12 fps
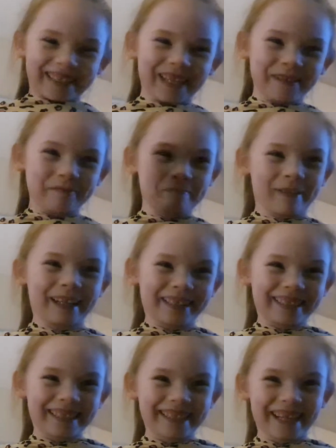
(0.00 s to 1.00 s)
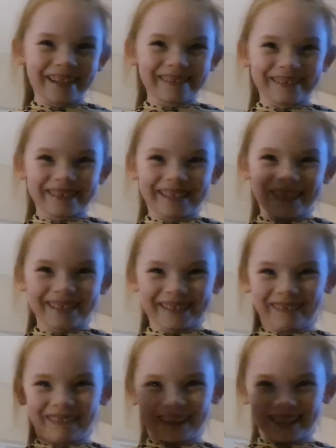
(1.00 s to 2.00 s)
There's plastic nails in there, so
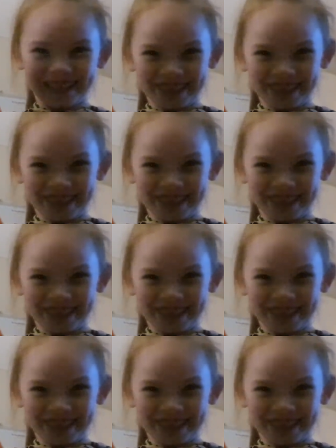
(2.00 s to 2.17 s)
I'm gonna get.